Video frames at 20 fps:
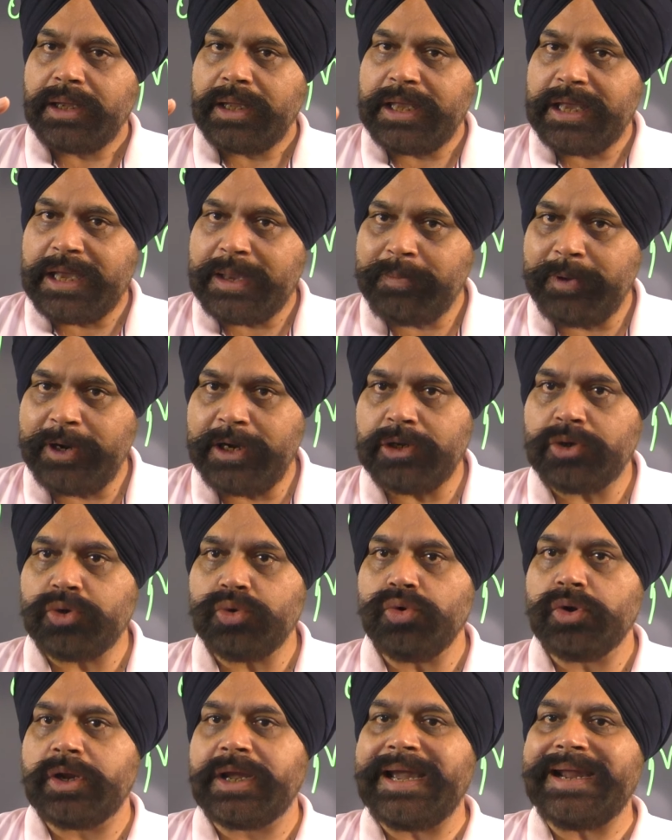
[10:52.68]
able
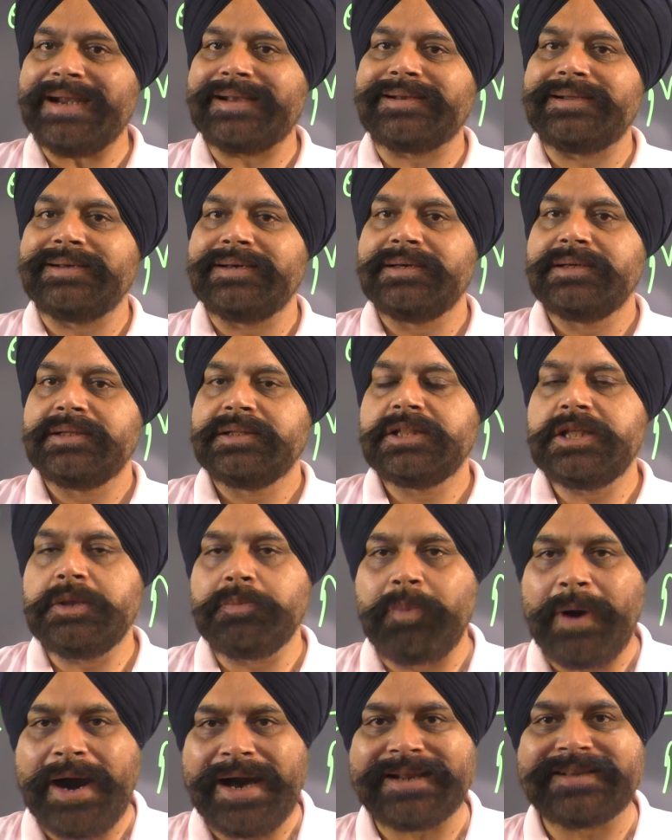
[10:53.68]
to get the
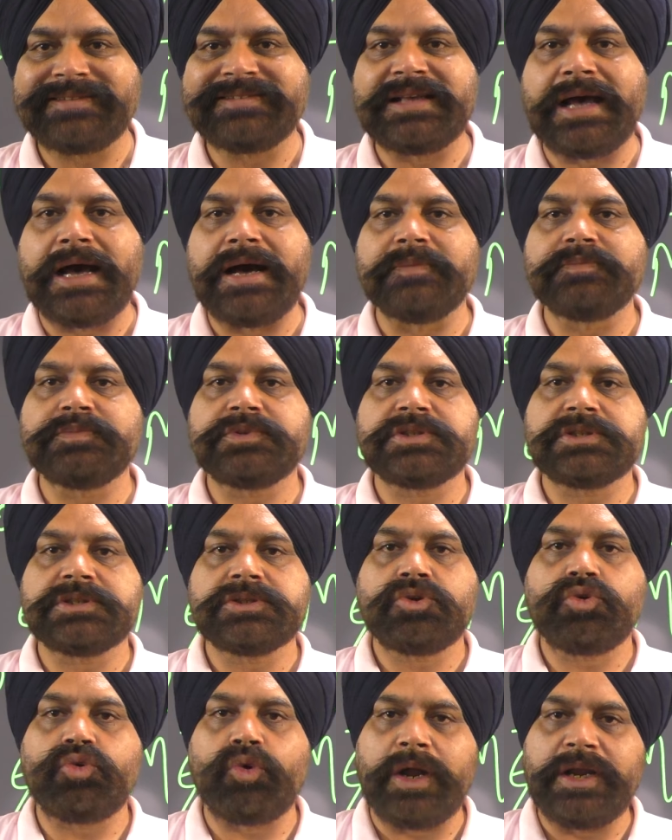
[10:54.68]
bar exams
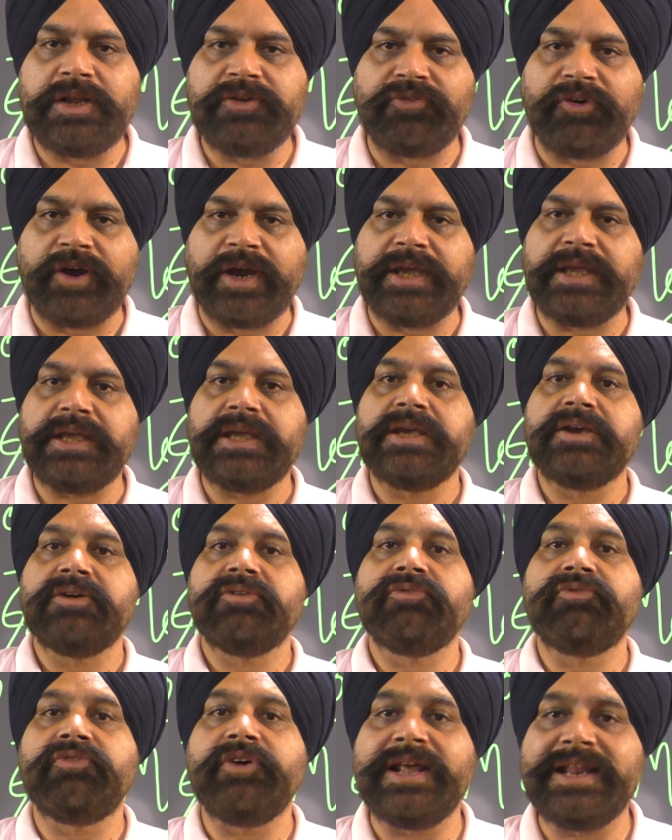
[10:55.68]
qualify
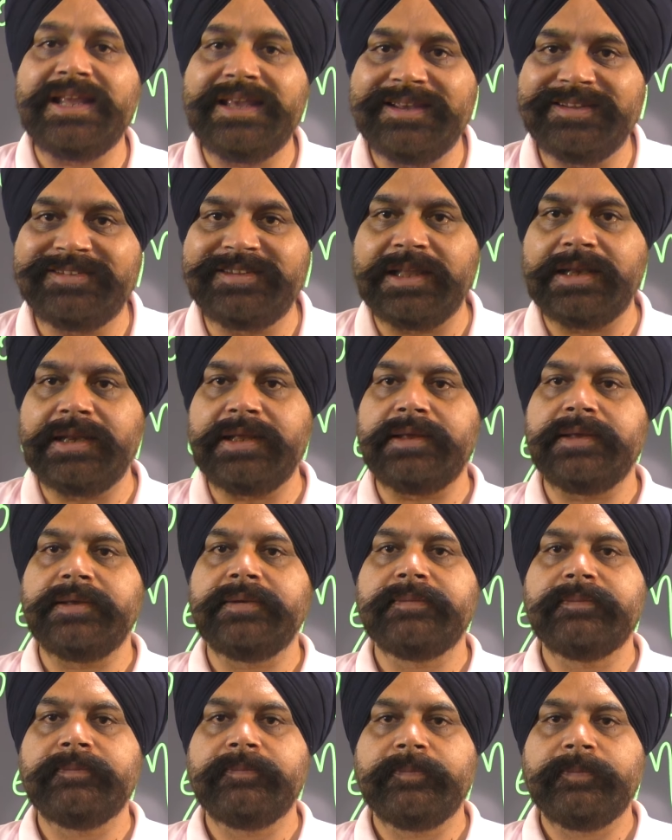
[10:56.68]
very easily.
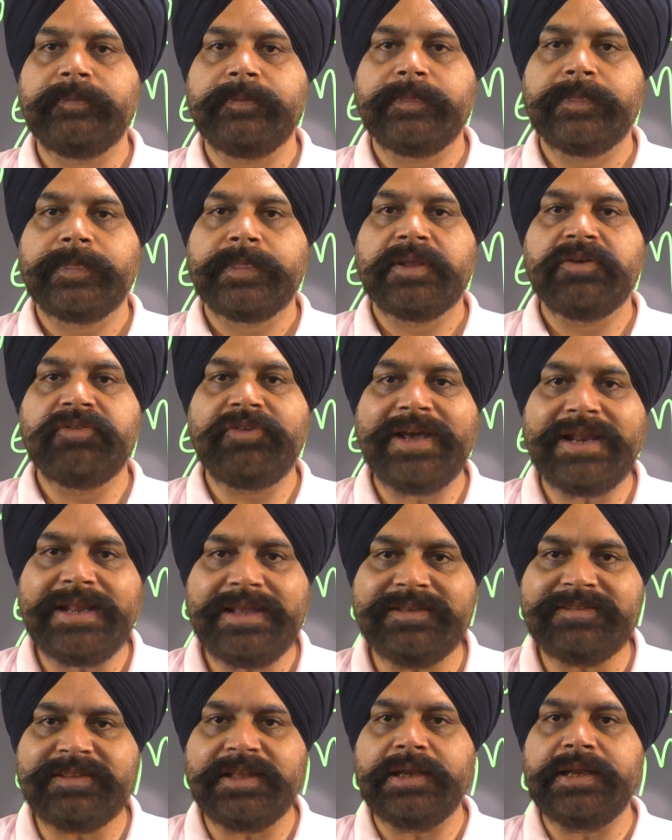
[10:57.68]
Very
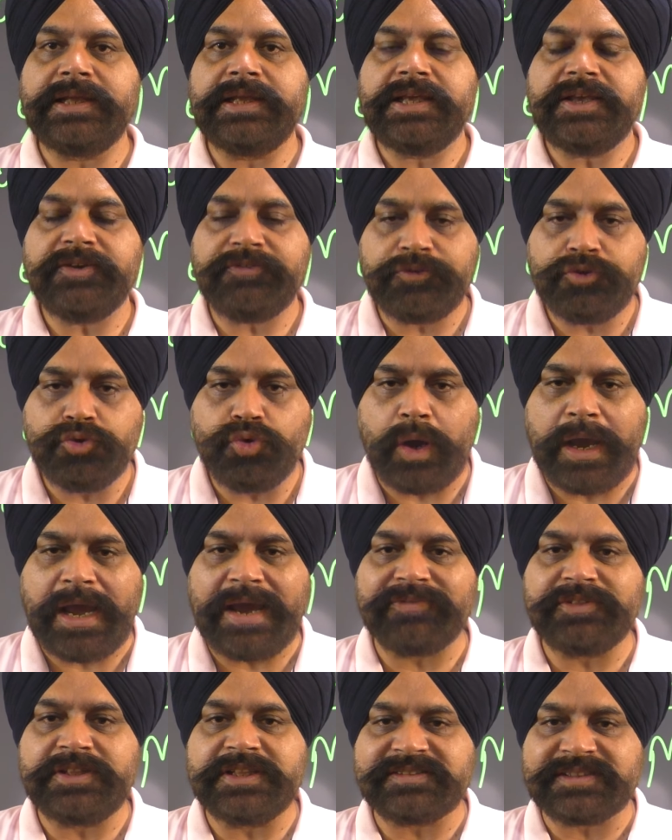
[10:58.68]
easily if you
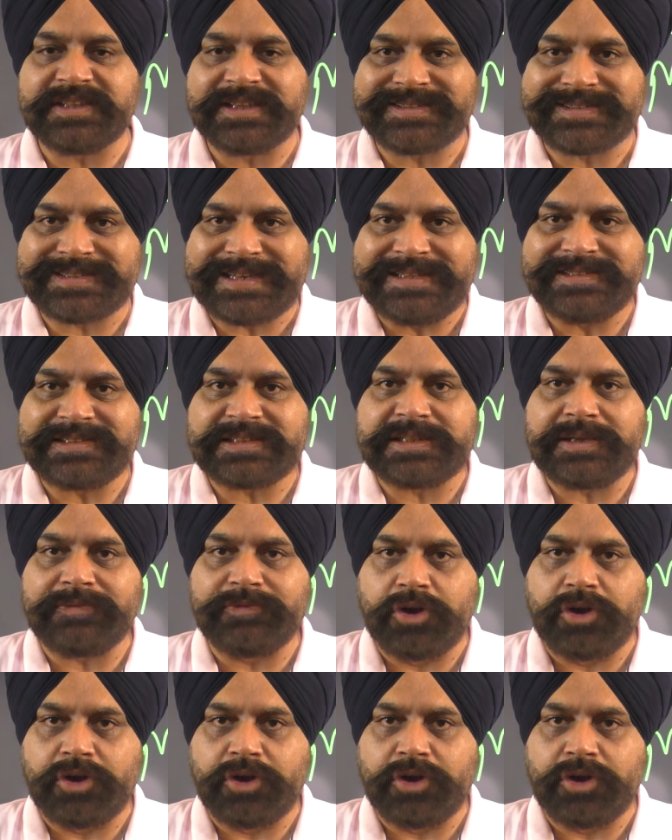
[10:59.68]
have this extensive